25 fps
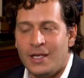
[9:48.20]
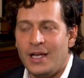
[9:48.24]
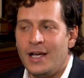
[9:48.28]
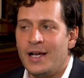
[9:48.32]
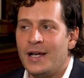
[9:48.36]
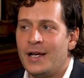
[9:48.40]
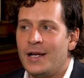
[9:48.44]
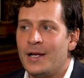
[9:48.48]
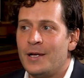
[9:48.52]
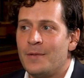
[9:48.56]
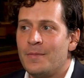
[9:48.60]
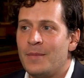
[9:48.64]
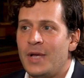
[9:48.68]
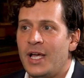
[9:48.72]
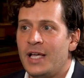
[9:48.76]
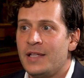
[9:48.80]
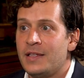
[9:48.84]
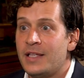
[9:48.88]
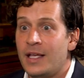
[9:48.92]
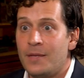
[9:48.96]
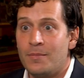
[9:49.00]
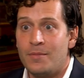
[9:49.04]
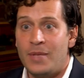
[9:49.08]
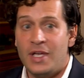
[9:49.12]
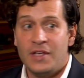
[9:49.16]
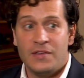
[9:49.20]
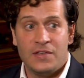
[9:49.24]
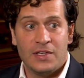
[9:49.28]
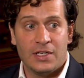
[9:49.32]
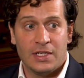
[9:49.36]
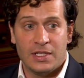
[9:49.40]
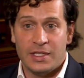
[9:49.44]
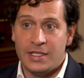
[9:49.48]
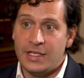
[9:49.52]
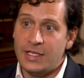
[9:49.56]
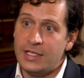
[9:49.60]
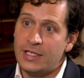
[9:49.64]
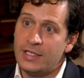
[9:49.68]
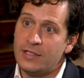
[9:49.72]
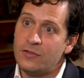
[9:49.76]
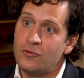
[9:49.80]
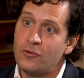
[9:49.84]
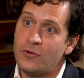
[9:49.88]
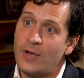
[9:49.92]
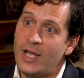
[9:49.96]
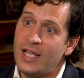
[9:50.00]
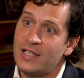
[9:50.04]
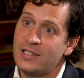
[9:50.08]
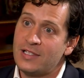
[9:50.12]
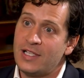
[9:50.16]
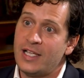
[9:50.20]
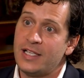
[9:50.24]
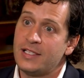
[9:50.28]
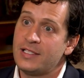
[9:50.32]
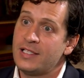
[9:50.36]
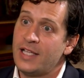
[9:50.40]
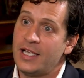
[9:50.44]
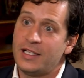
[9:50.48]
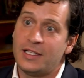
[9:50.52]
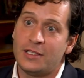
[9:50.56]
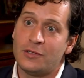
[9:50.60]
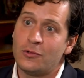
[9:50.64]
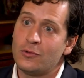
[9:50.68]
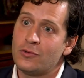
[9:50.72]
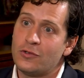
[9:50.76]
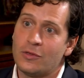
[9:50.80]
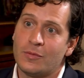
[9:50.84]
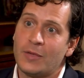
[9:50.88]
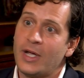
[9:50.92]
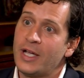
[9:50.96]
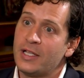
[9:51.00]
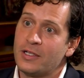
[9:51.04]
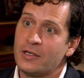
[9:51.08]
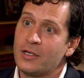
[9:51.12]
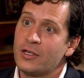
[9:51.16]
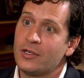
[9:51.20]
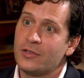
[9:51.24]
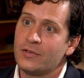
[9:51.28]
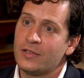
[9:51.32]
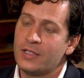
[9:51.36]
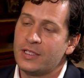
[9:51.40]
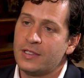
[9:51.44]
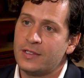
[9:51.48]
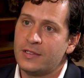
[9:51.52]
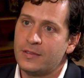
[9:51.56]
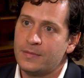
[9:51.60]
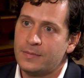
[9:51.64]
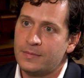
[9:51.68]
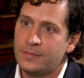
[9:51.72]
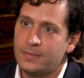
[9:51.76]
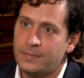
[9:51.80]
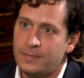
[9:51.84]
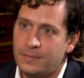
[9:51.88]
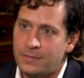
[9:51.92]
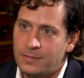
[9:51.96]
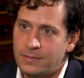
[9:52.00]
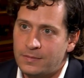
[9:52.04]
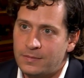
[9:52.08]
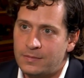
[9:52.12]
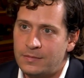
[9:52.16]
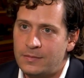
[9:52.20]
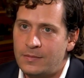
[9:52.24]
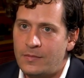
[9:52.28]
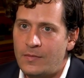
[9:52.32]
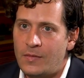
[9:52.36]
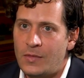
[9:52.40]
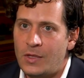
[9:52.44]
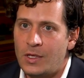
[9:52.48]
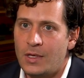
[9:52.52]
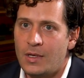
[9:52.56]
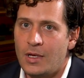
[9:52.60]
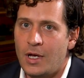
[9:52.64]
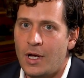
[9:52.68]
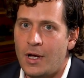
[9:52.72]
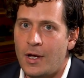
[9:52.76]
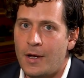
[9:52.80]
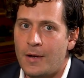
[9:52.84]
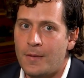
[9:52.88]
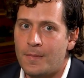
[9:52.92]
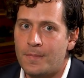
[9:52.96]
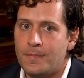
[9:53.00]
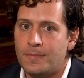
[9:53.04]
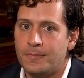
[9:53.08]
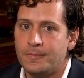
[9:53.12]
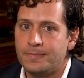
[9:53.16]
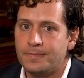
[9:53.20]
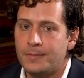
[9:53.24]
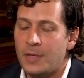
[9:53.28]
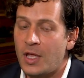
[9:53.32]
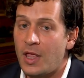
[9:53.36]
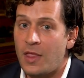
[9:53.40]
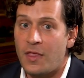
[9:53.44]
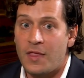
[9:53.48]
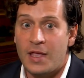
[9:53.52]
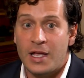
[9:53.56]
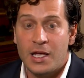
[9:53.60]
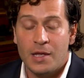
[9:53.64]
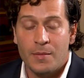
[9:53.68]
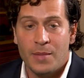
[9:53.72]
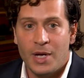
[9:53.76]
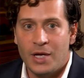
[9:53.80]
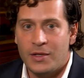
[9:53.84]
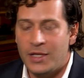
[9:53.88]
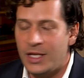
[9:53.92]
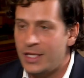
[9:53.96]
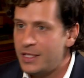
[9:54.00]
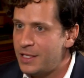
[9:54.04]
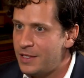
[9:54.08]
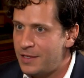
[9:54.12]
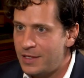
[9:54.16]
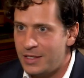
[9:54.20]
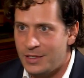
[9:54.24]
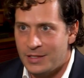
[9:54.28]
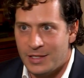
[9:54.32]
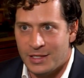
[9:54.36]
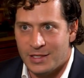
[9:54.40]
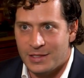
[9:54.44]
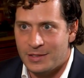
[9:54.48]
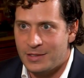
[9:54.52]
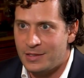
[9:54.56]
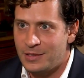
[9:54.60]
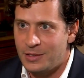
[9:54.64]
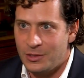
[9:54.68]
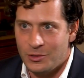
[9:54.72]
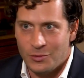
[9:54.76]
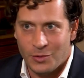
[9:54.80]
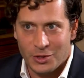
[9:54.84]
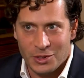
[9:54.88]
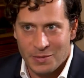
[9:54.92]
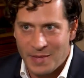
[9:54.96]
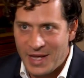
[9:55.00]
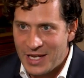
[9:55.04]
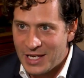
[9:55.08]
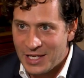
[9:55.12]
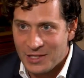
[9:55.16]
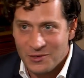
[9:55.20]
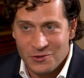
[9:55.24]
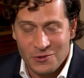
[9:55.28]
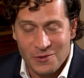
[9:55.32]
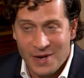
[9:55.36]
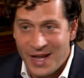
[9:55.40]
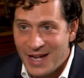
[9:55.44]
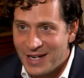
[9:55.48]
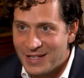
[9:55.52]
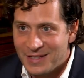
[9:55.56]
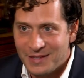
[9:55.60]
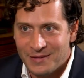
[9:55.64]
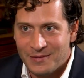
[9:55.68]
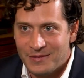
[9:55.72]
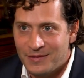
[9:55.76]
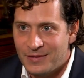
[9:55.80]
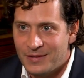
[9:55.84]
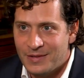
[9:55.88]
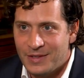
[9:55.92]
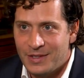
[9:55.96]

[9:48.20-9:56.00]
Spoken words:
and then basically translates that into some kind of content. Mm-hmm. Think about anything that you want to make interactive,